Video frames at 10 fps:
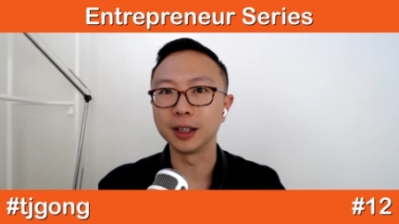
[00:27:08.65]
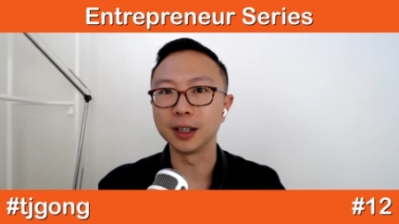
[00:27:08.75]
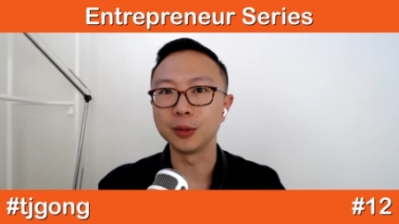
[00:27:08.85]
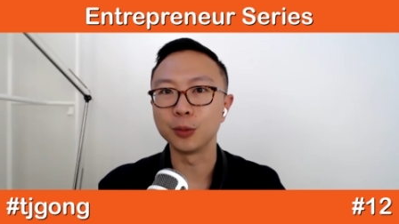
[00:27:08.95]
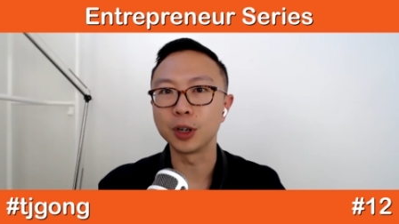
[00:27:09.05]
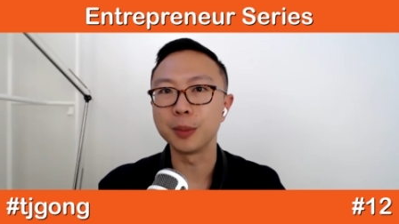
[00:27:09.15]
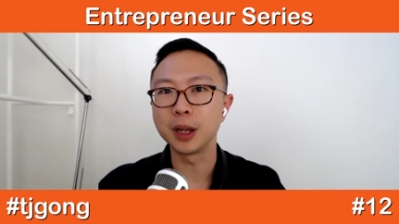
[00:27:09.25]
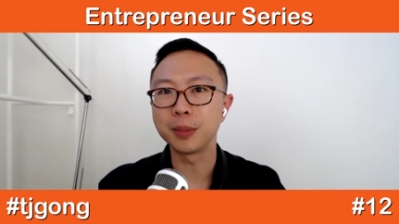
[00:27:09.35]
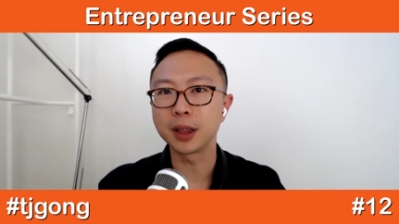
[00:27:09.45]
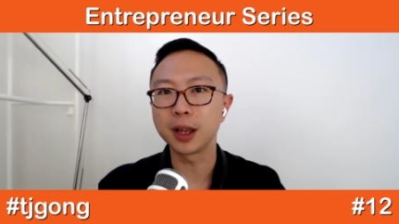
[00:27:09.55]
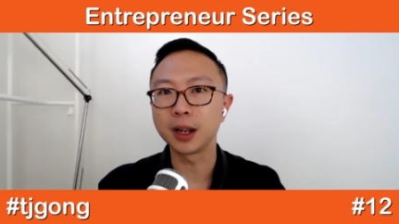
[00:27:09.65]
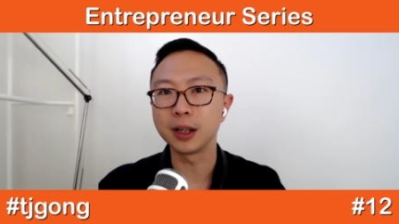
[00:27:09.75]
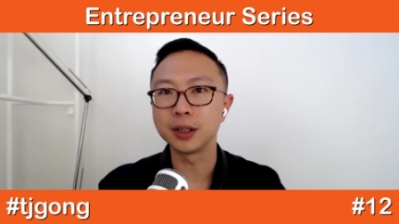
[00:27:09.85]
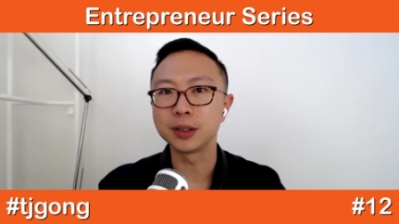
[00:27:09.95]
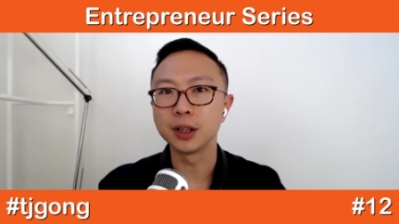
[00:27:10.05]
And what I mean by that
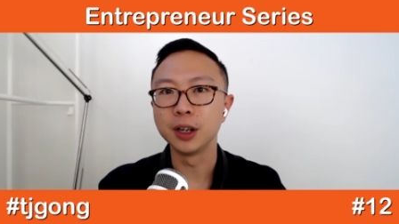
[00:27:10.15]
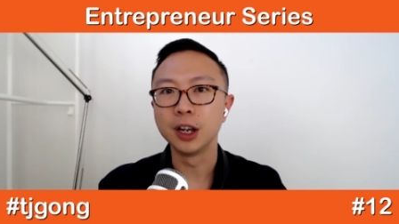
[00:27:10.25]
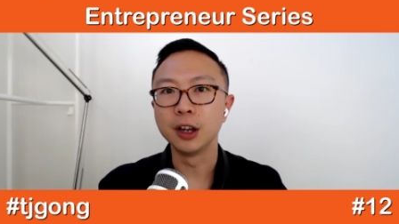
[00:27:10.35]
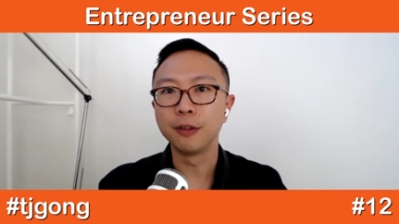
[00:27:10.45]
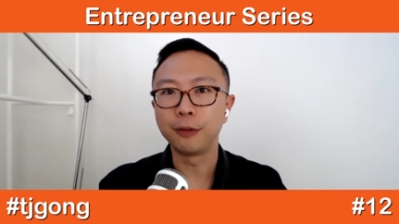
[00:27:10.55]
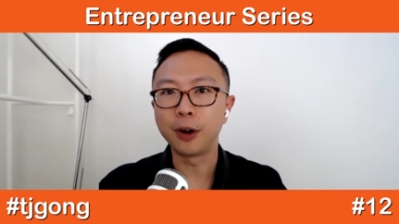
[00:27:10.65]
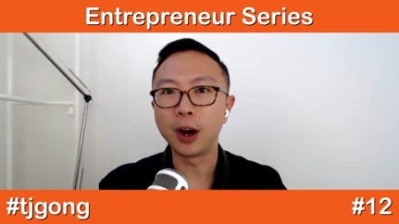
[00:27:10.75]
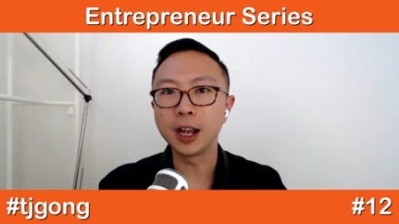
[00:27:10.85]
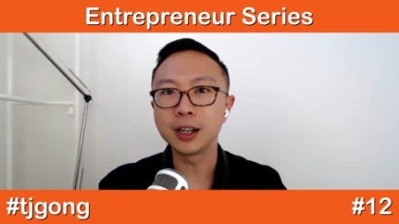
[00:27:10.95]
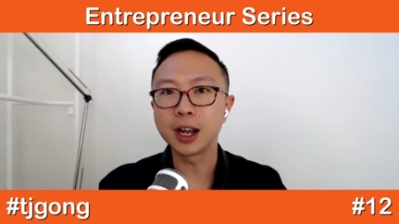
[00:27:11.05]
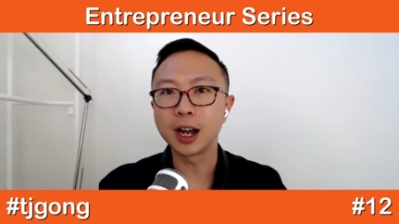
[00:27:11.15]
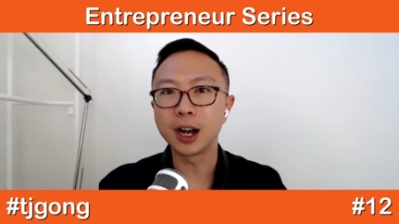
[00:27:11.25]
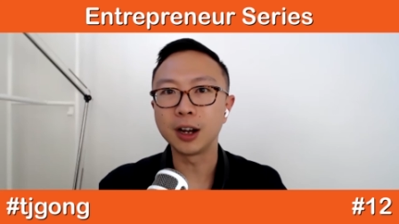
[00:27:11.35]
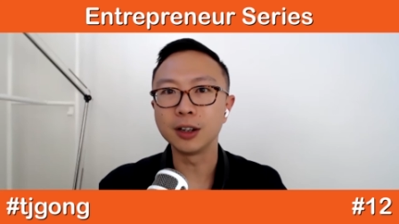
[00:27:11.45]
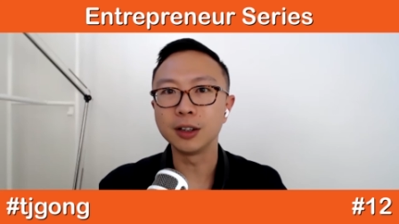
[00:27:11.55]
is find
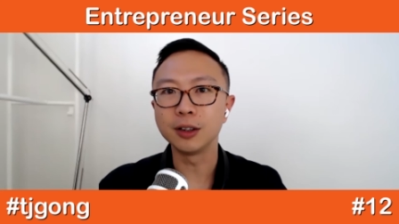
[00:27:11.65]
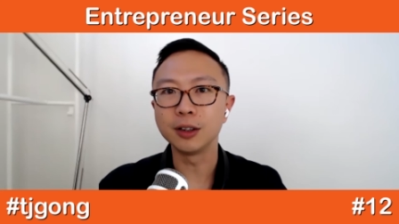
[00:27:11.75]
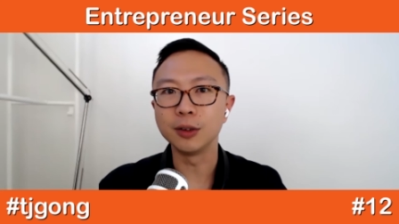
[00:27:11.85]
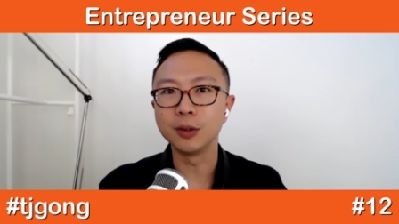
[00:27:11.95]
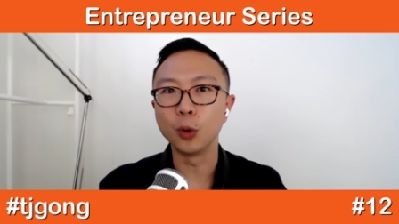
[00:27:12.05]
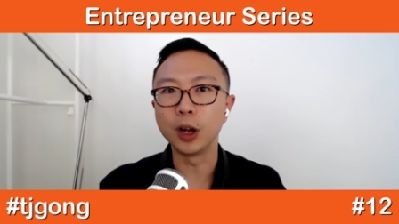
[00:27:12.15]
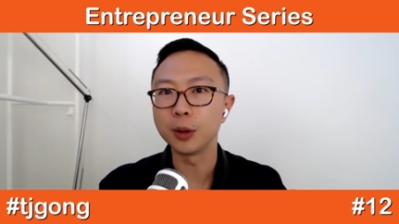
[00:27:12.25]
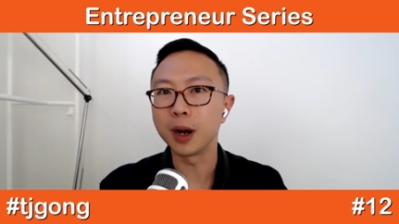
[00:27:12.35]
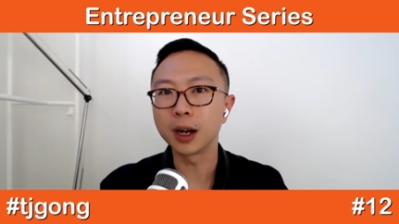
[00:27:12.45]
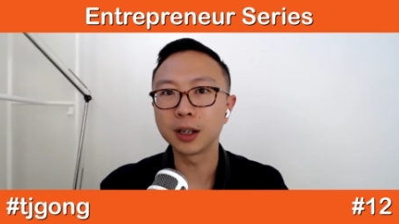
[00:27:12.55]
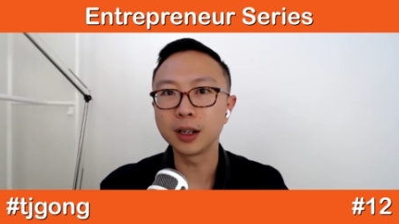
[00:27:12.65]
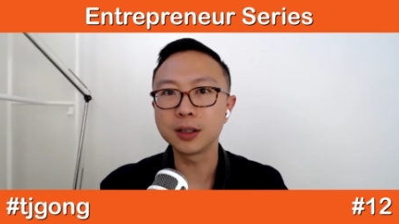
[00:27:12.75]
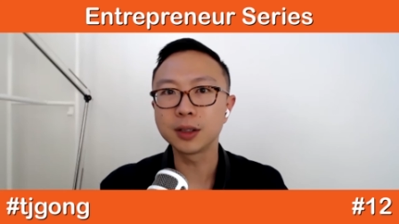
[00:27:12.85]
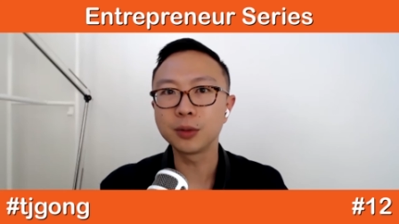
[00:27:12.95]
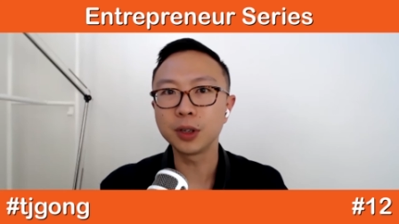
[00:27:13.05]
out where your market is
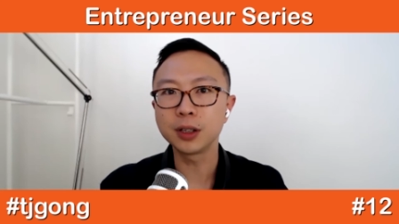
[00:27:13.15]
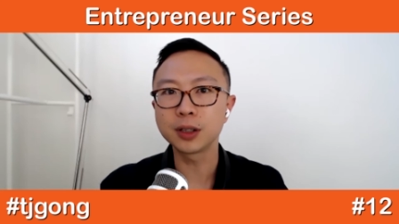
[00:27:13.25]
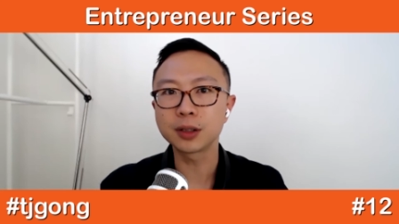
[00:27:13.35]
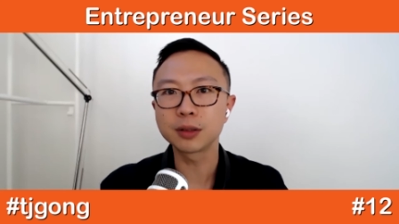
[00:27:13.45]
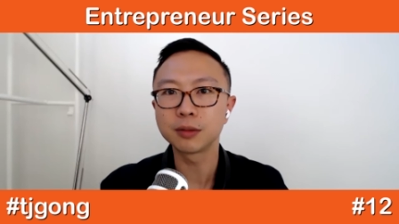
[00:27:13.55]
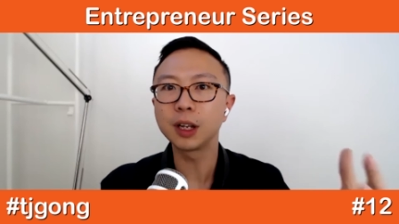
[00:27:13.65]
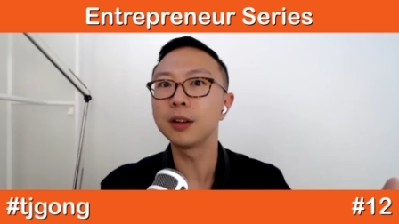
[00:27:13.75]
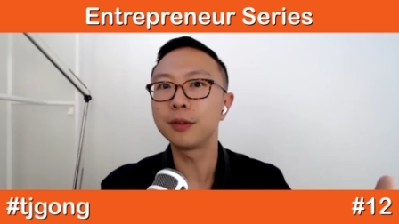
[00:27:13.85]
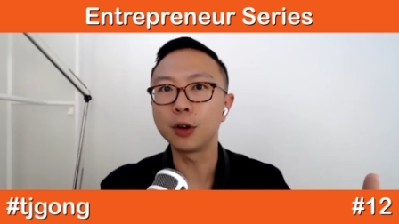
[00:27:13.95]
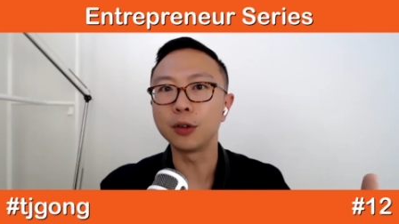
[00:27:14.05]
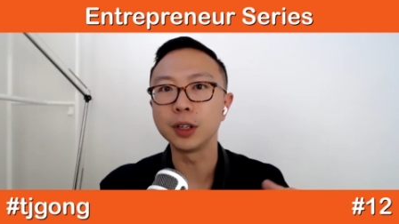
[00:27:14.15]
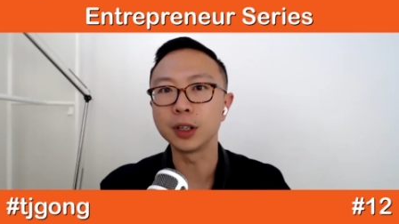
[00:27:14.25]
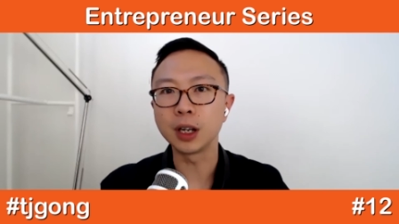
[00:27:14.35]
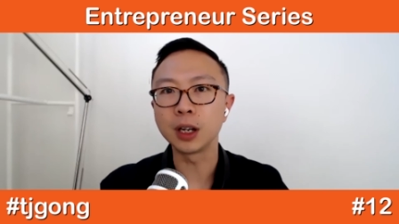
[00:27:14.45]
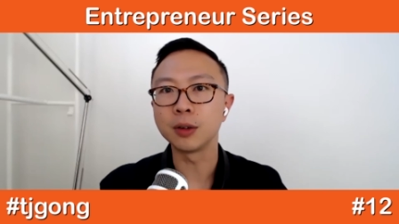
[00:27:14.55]
and really just get involved.
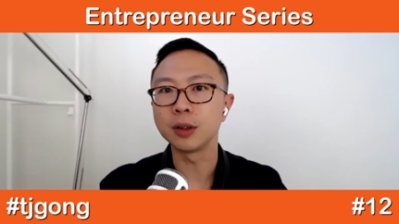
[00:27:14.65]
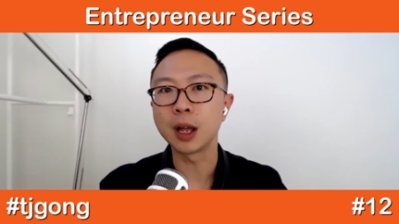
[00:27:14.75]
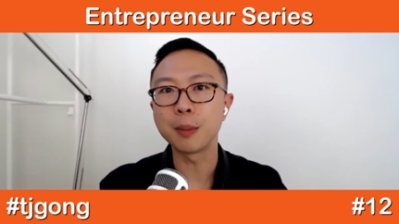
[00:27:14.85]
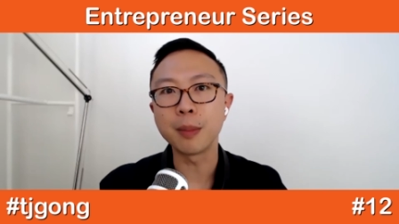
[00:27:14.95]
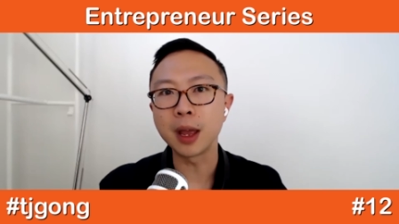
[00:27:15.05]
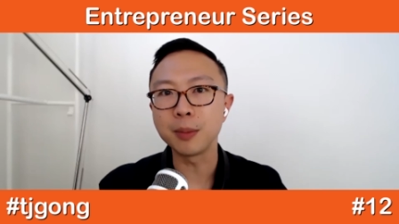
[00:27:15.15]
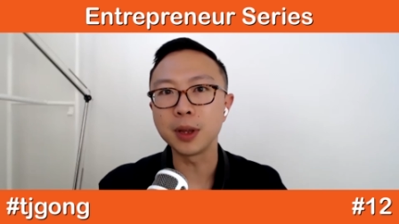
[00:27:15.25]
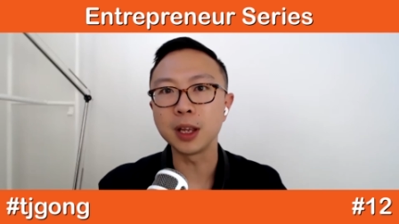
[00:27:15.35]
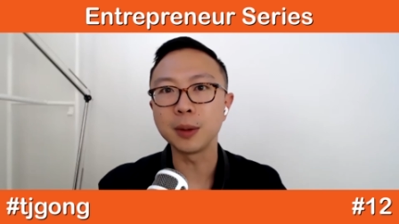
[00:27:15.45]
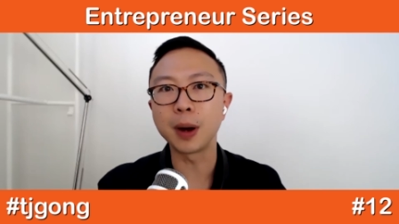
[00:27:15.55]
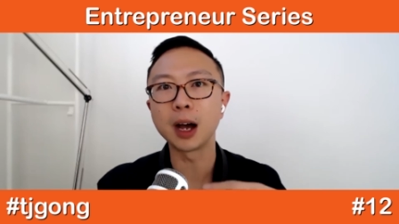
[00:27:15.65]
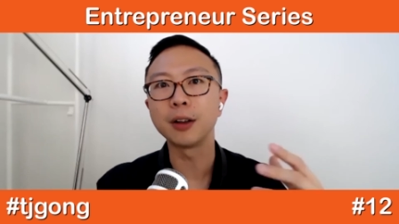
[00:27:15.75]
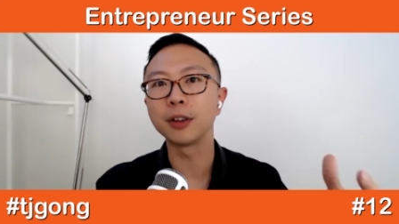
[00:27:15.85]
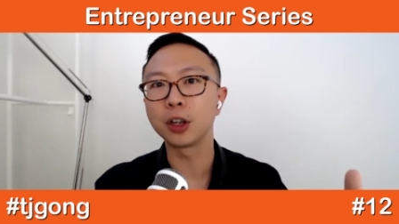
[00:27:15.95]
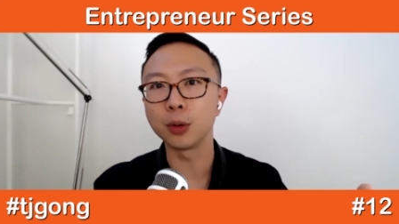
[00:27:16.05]
And that may be part of
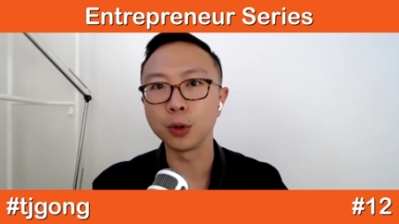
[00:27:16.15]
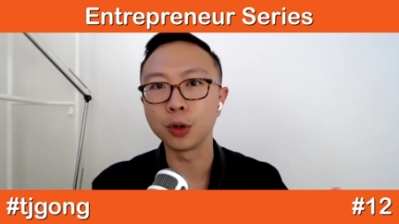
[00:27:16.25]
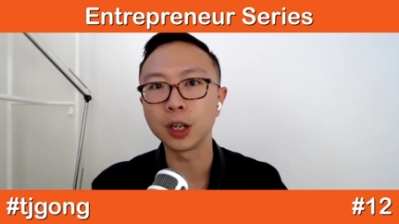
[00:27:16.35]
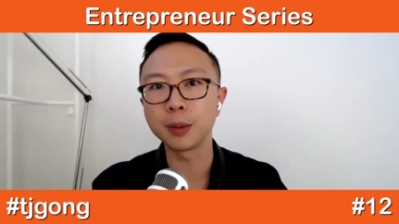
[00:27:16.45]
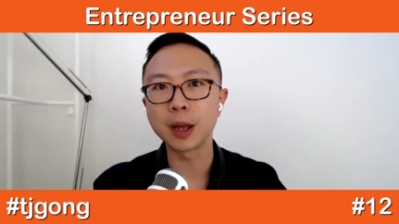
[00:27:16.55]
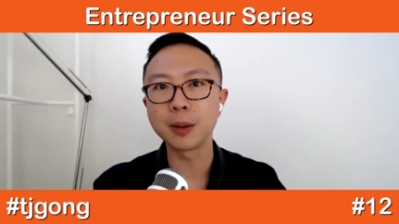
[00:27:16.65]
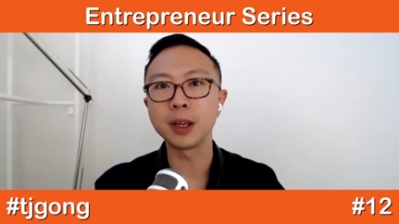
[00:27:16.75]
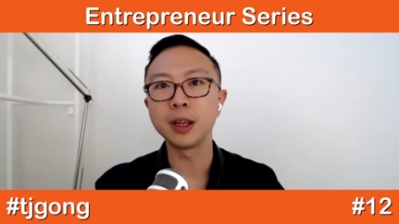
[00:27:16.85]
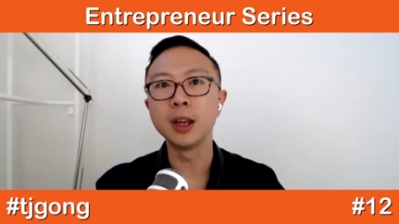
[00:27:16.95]
a community, maybe